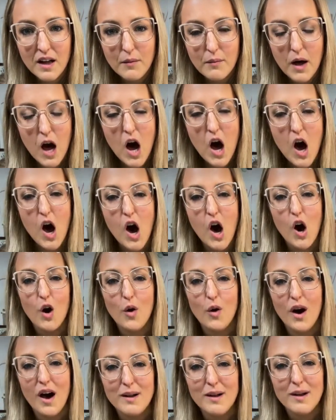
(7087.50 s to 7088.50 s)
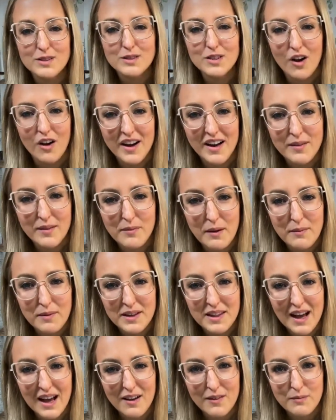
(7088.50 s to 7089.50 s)
Oh, well, I'm sorry. Maybe
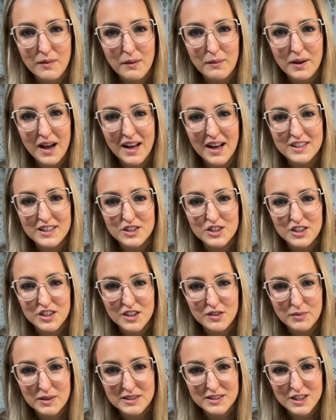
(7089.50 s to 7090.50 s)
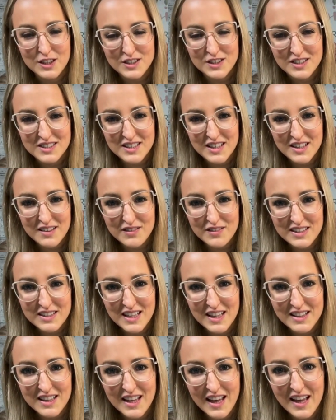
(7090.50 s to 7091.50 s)
I shouldn't have been so sensitive. They
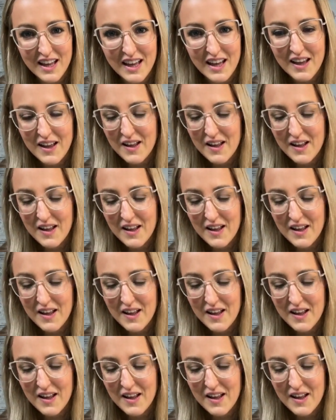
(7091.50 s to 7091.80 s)
said they.